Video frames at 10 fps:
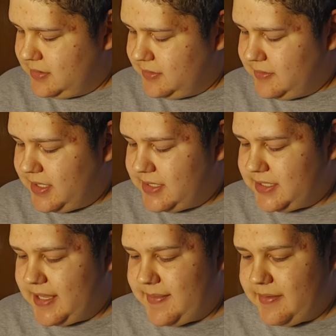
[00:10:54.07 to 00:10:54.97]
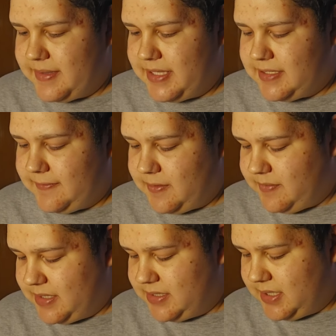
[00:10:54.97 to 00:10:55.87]
So NYX came out with this a few
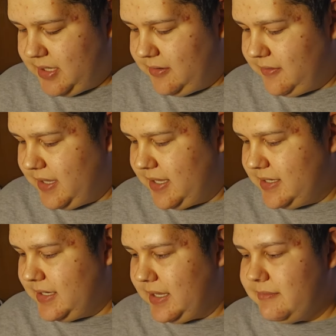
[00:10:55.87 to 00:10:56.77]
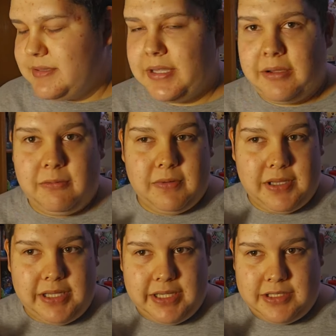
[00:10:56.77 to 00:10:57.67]
months ago, and I was like
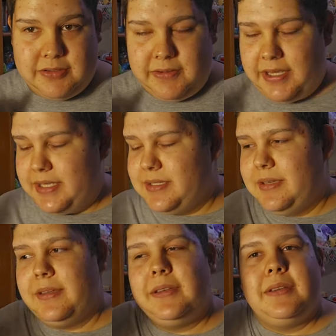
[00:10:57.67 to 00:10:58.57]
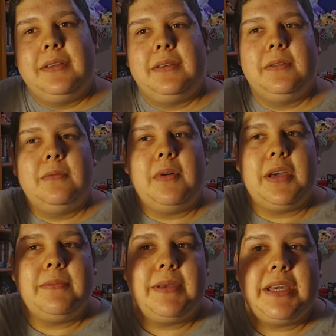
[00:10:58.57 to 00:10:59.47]
really intrigued.
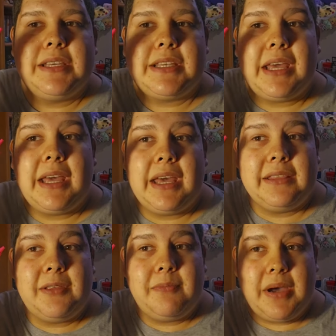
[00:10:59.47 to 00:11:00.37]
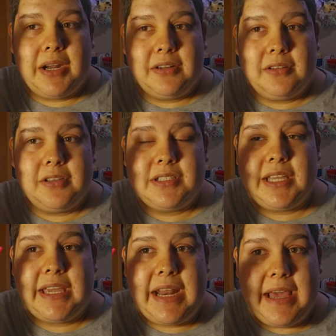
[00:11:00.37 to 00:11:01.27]
One, because the bottle looks
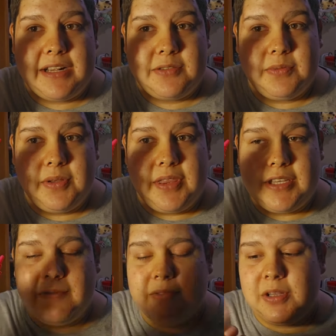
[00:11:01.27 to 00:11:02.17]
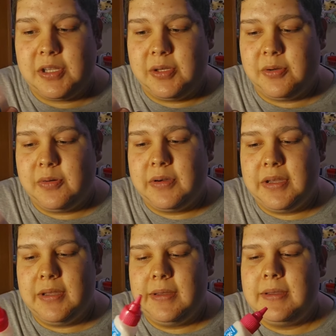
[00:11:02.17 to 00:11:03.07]
like an actual thing of glue.
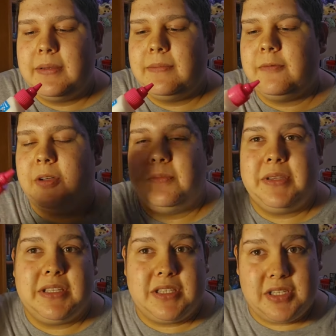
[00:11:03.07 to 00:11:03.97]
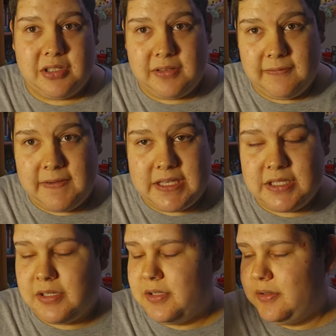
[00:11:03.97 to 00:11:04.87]
Well, because it's called
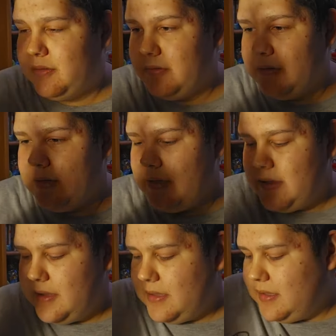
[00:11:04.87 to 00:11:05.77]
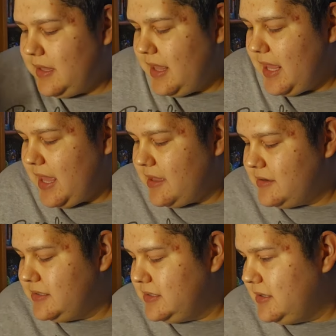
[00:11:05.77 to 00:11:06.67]
face glue.
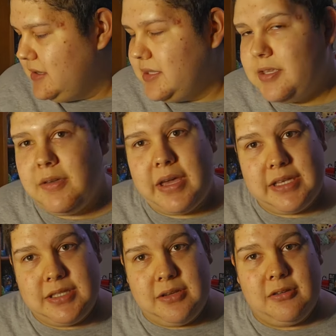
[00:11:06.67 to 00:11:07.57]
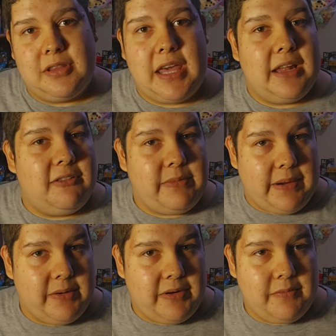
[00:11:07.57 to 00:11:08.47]
And you guys know the e.l.f.
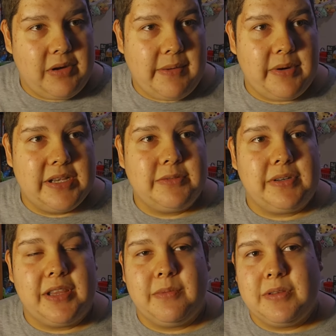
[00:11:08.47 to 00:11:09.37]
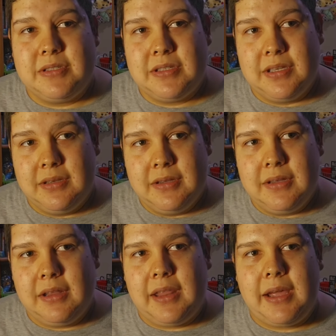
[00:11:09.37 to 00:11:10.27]
Power Grip Primer is one of the most
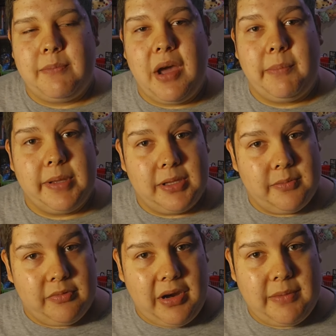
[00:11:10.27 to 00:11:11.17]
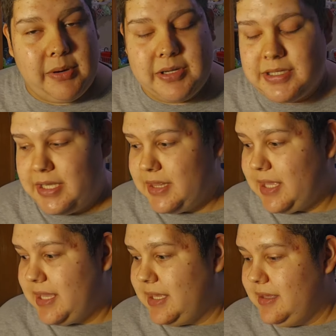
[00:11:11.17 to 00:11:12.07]
like popular primers in
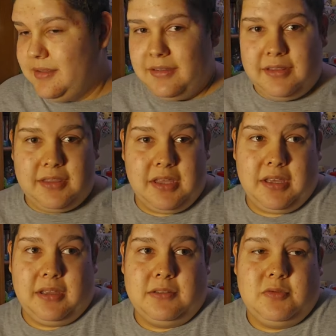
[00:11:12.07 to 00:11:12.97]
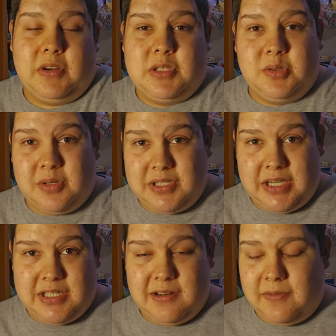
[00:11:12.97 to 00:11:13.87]
like the drugstore
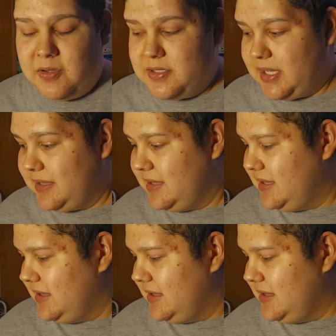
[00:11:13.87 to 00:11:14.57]
section of Ulta.